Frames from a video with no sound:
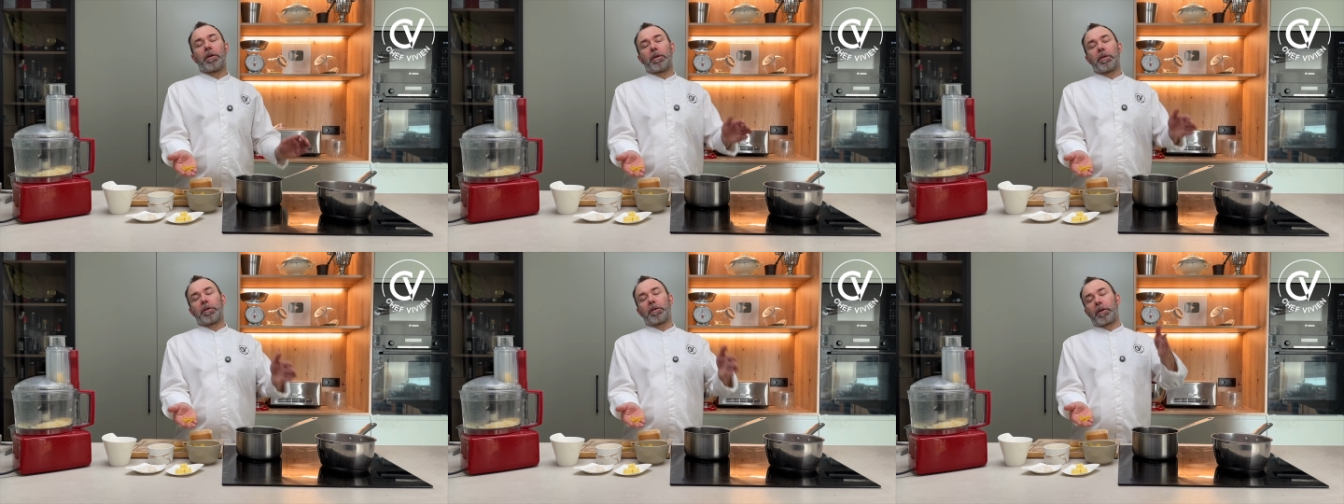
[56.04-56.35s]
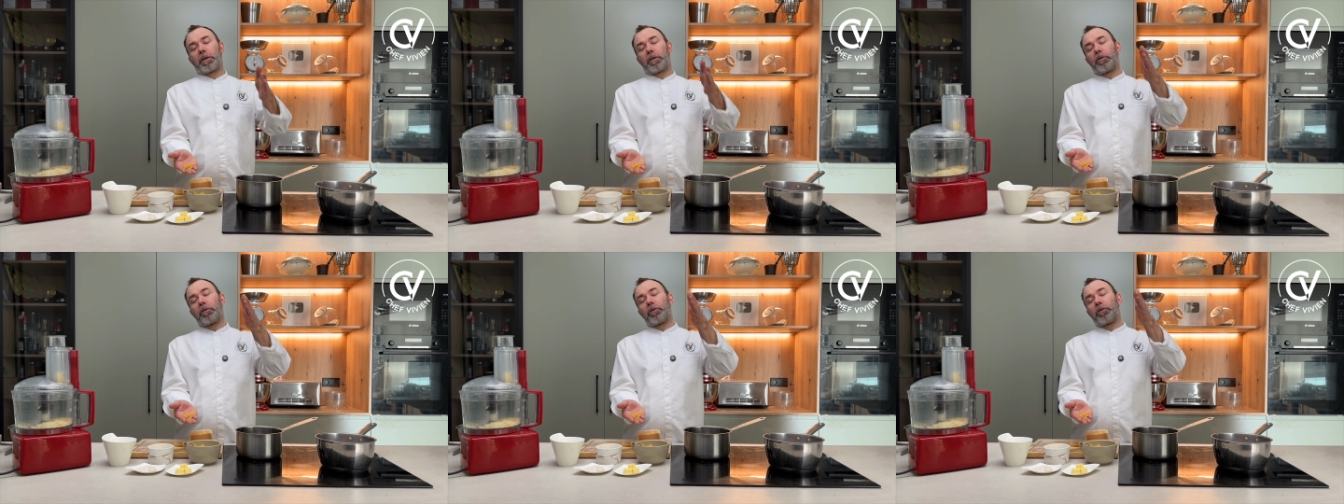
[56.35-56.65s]

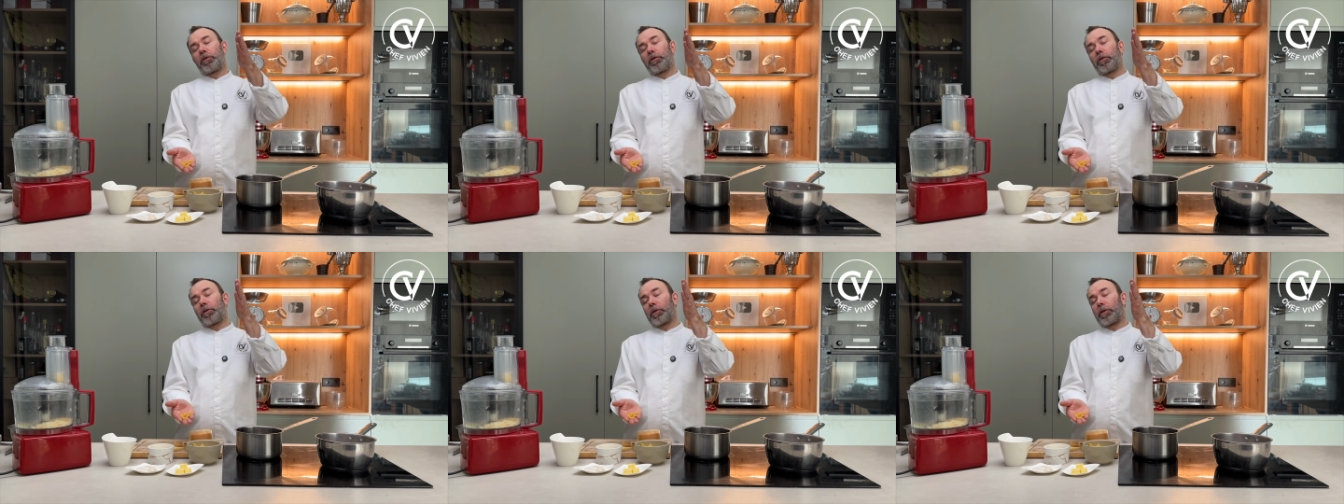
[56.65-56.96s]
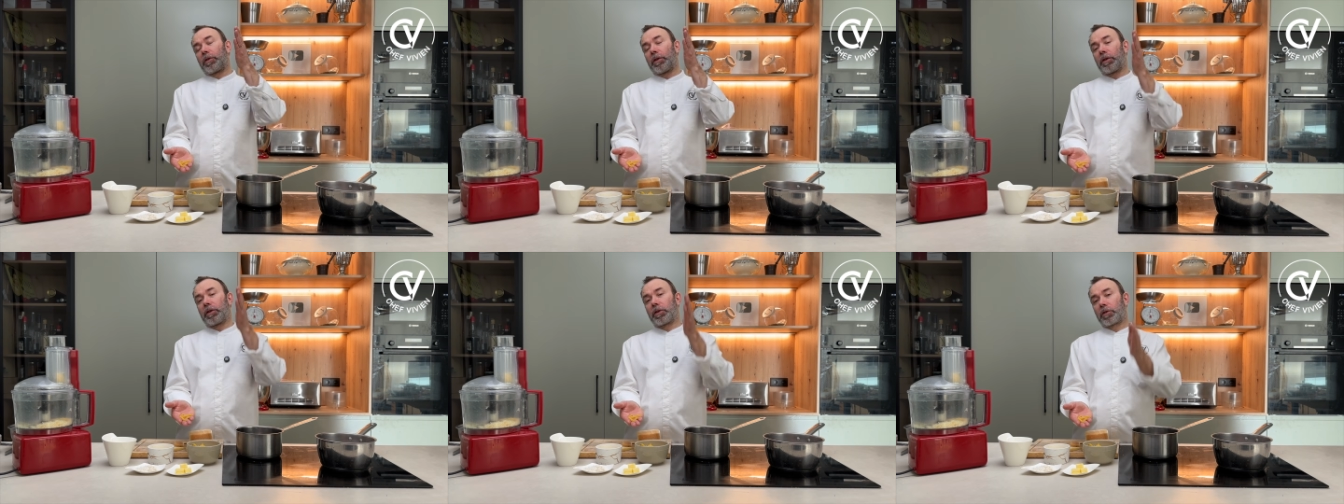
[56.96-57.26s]
They don't
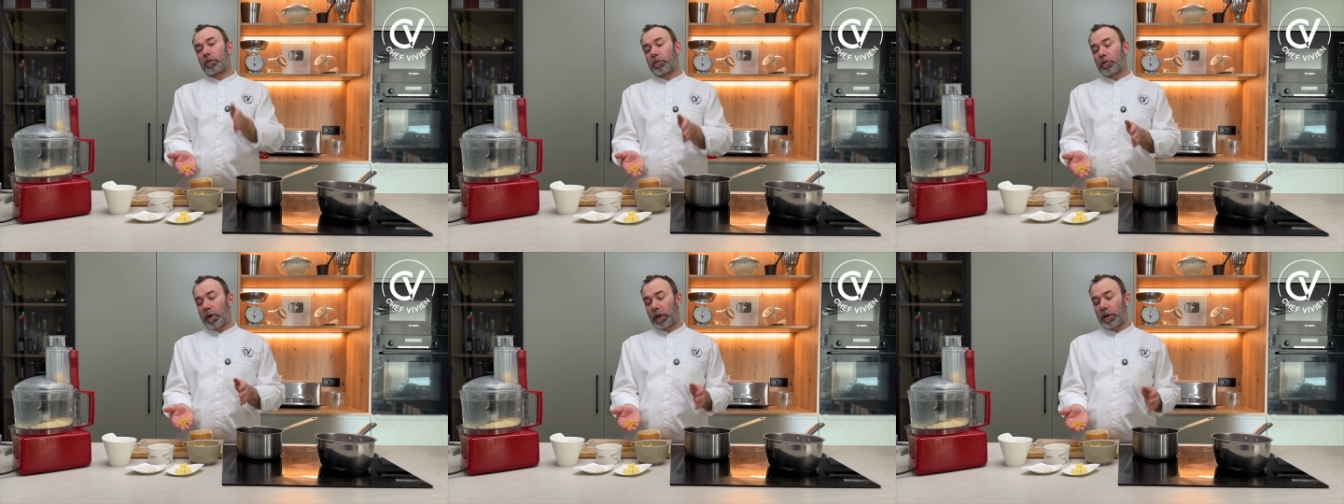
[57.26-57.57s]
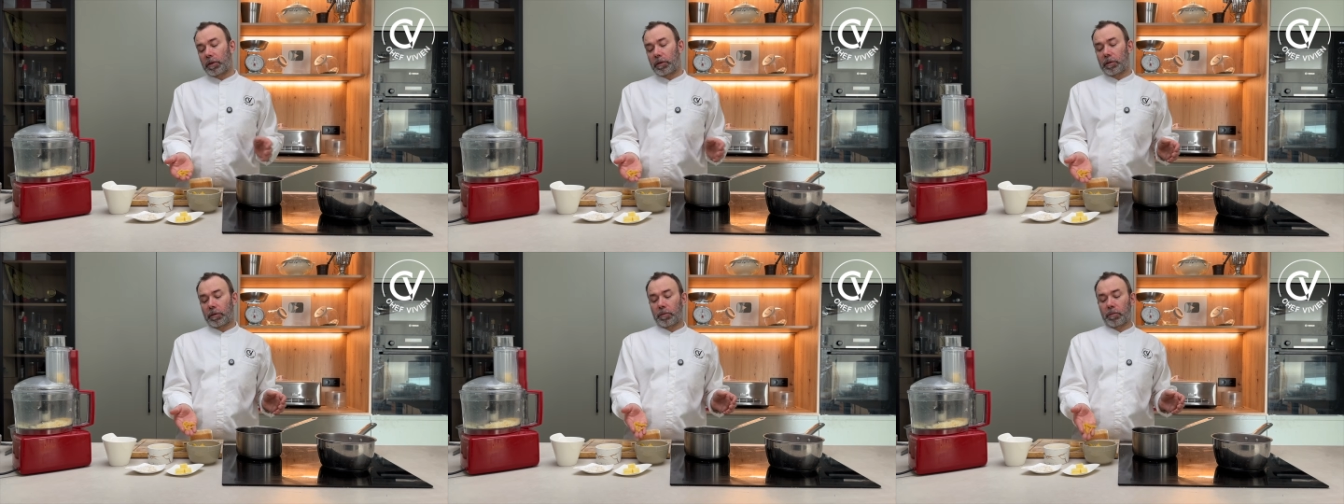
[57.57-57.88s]
cut it
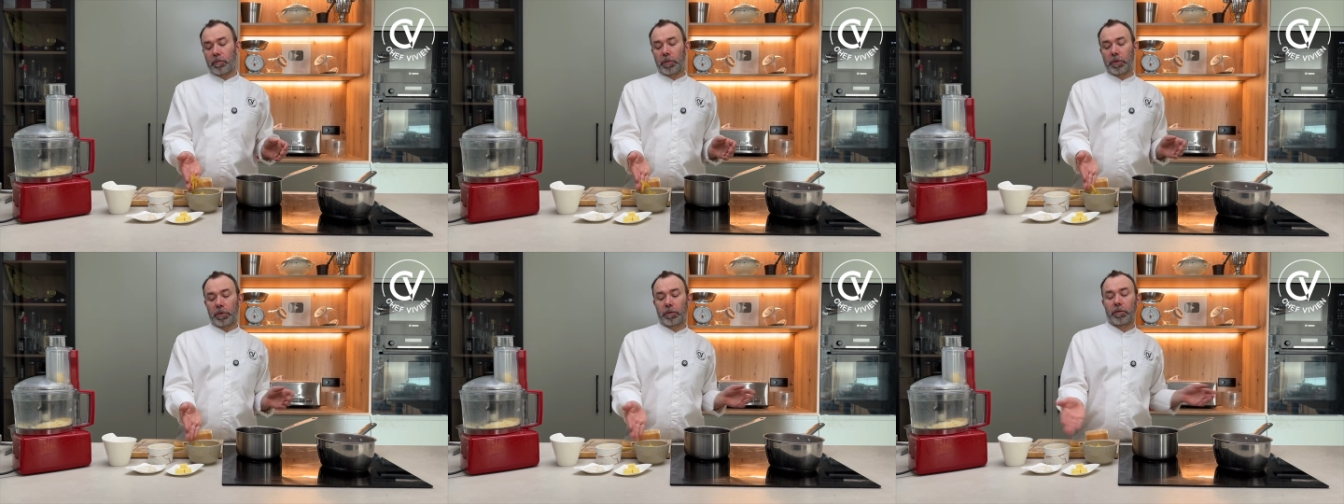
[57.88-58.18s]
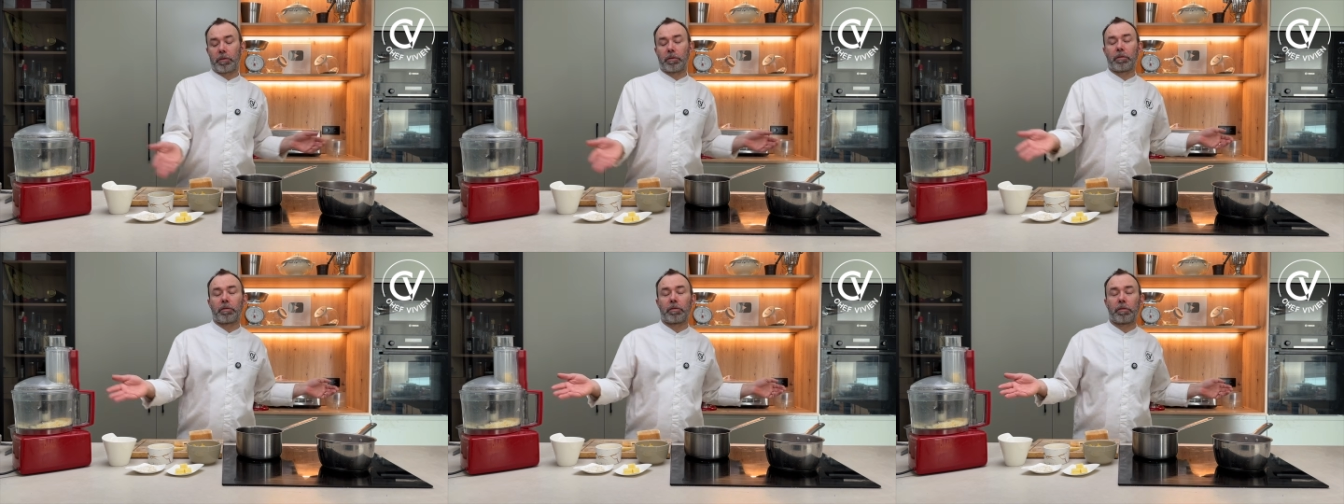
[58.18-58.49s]
straight, but
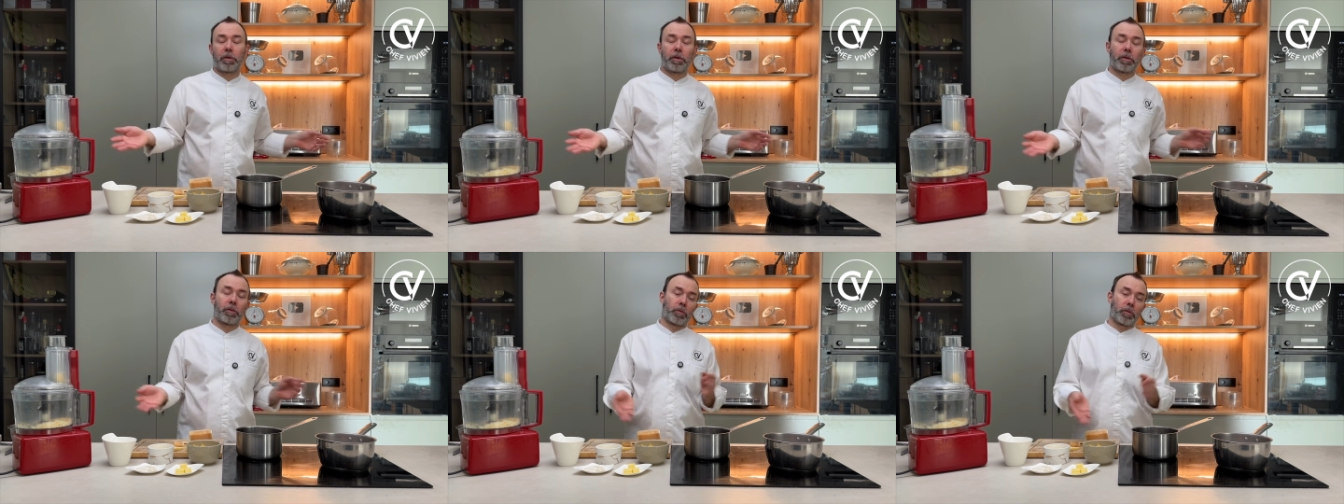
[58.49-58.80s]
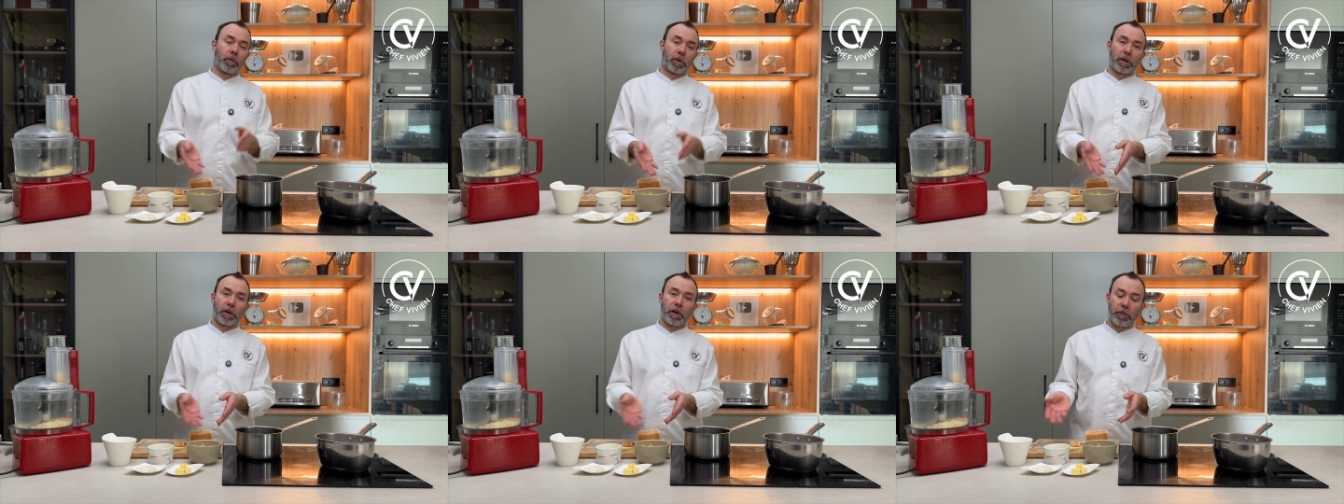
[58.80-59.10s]
it's
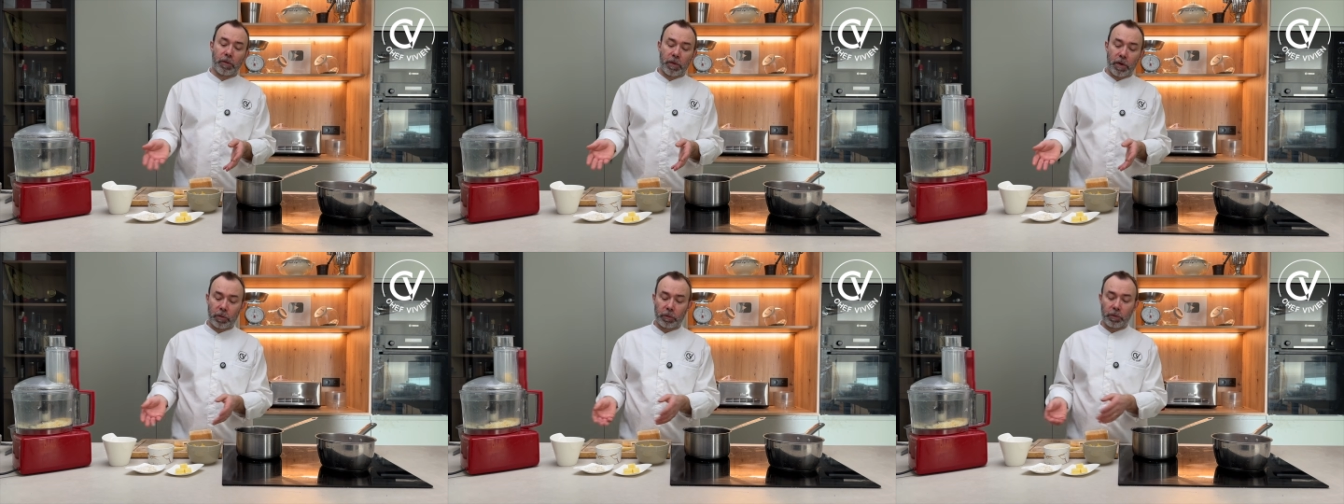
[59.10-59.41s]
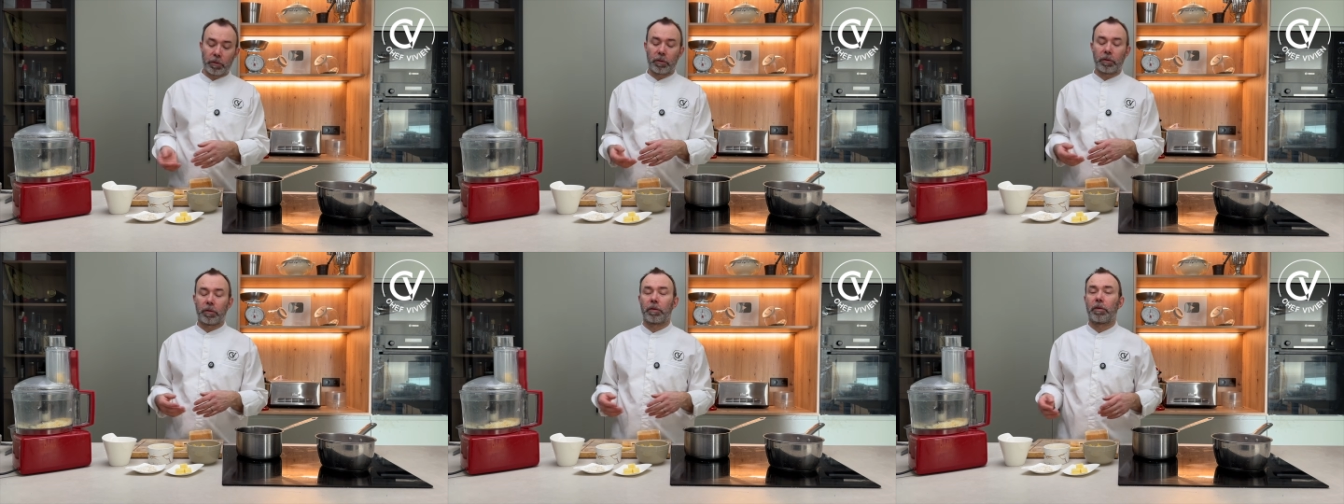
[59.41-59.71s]
what I found.